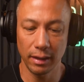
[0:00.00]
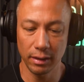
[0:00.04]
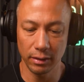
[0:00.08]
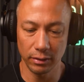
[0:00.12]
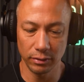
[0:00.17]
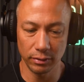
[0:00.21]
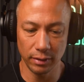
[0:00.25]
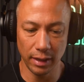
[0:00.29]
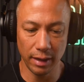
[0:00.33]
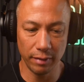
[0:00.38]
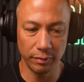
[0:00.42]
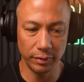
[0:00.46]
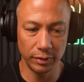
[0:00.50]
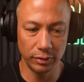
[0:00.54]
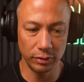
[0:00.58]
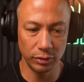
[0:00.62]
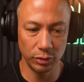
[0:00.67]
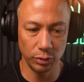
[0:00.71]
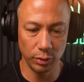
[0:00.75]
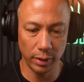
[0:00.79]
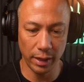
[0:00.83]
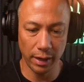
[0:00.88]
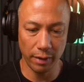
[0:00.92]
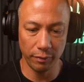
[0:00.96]
because obviously
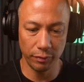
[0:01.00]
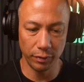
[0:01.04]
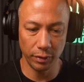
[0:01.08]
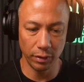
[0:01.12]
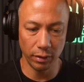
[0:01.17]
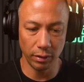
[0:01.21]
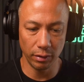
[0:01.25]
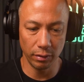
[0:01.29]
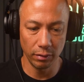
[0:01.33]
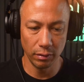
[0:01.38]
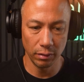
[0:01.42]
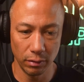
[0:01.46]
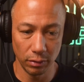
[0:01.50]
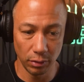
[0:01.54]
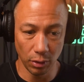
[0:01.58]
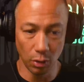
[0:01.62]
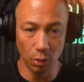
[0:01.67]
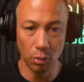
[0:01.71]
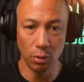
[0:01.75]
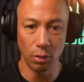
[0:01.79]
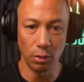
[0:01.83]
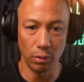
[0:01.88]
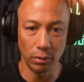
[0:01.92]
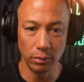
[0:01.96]
you have your
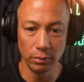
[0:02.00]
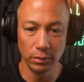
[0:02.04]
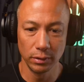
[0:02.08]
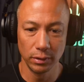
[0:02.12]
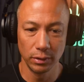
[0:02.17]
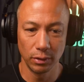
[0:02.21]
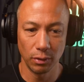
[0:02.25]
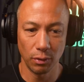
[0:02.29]
local